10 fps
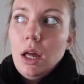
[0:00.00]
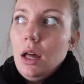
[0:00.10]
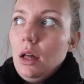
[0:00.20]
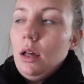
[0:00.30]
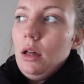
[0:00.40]

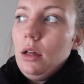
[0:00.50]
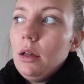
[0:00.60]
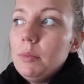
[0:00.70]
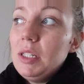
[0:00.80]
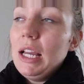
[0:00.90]

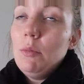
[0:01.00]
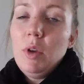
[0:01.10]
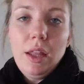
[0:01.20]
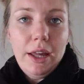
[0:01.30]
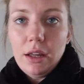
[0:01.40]
by the time
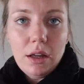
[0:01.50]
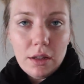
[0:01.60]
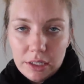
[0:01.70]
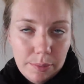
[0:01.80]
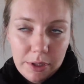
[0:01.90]
we like
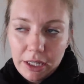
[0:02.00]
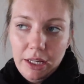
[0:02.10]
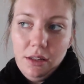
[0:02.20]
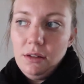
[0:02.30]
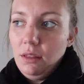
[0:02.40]

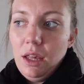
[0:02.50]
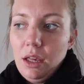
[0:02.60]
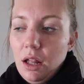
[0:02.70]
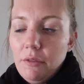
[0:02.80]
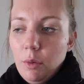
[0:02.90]
deplaned and
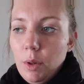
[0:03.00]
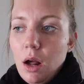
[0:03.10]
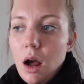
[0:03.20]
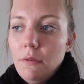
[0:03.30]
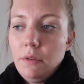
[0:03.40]
like got everyone
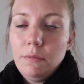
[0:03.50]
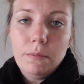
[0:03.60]
off,